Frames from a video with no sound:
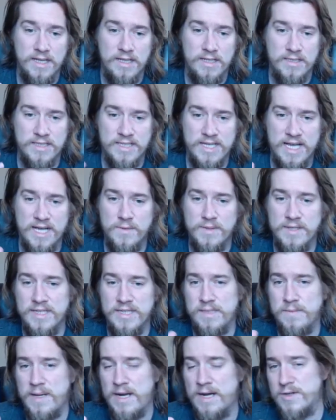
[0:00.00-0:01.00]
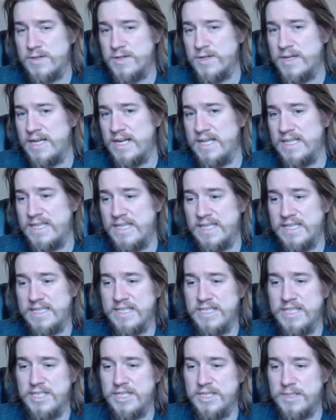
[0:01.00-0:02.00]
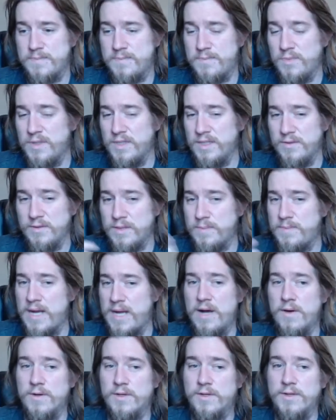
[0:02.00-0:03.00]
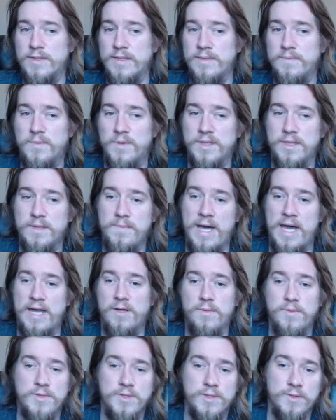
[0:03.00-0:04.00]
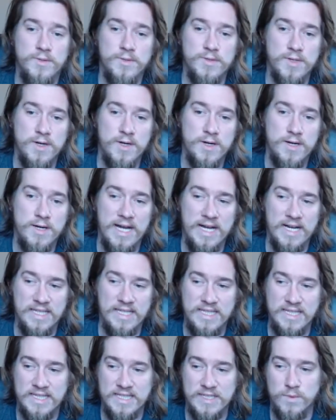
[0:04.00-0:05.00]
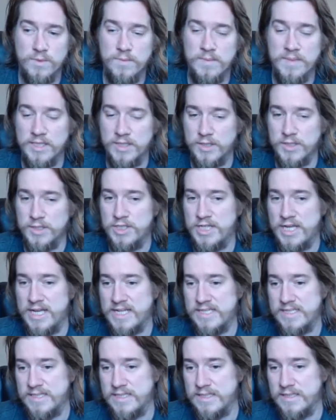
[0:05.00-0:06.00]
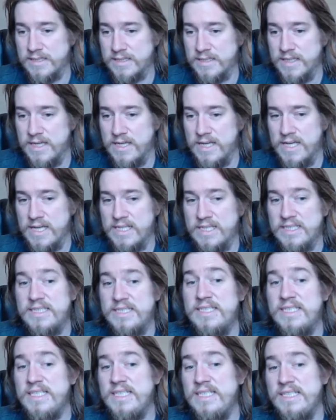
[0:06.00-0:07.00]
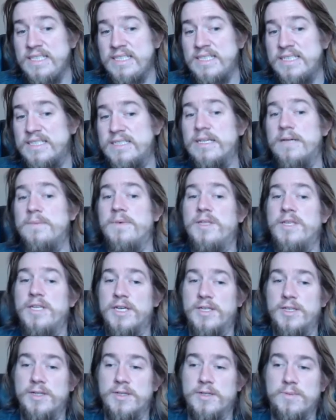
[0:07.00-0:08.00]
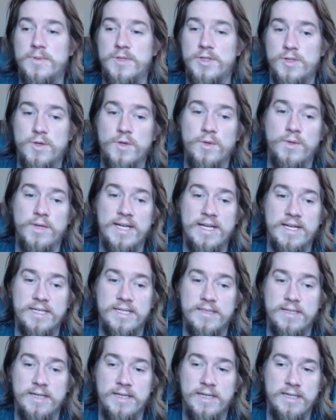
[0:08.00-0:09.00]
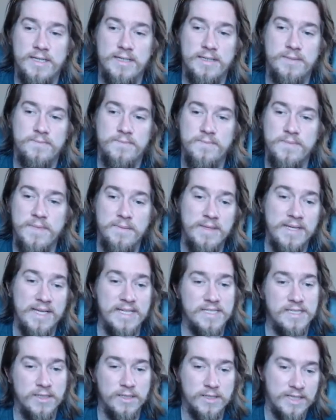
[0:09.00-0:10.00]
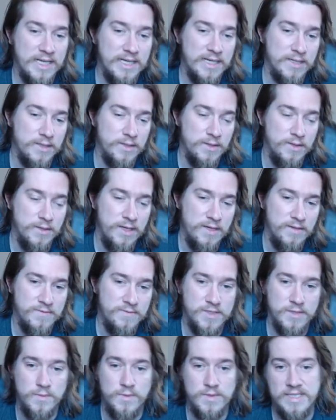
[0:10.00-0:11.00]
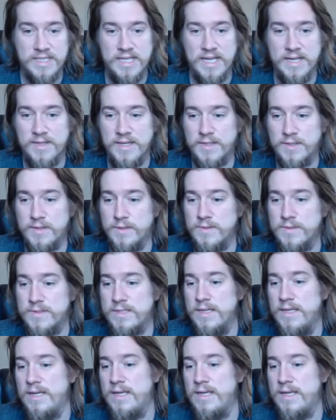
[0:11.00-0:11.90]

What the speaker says: the Tailwind and the Powertrain, I think that they just really, really power creep what the battle patrols are, and I think this would be a good chance to see some of the other patrol decks maybe get a little love. So we'll see how that goes.